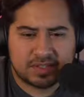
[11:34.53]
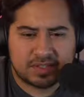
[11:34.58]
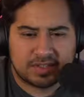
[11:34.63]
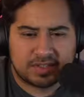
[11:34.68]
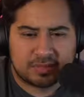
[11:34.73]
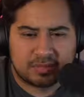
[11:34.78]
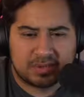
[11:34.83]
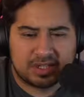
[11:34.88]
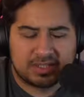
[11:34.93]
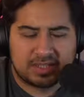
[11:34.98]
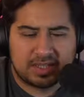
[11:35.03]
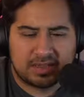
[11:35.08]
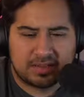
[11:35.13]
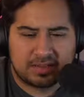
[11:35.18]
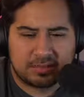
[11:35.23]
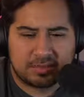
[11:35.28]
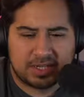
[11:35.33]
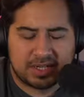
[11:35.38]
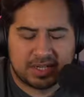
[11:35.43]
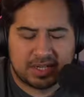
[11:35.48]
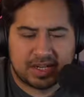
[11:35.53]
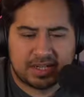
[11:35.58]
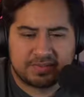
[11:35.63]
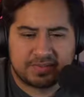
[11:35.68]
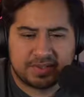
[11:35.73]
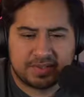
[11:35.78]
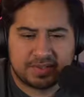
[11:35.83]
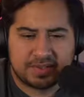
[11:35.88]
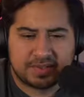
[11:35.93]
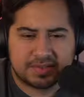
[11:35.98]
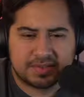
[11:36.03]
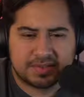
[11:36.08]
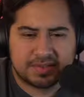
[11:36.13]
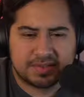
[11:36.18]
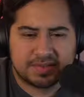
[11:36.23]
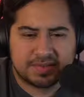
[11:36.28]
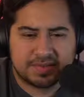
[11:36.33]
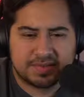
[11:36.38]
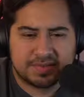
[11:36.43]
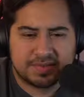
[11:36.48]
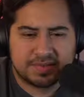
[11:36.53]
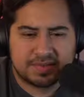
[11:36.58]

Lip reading: You're gonna break that little bitty knife of yours.